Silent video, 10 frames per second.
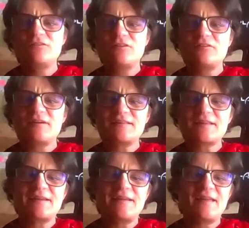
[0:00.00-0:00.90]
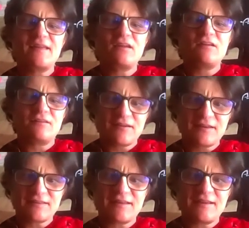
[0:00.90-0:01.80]
The
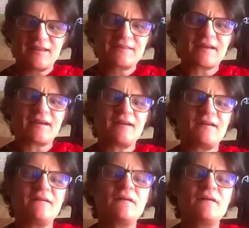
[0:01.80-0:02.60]
Ratha Yatra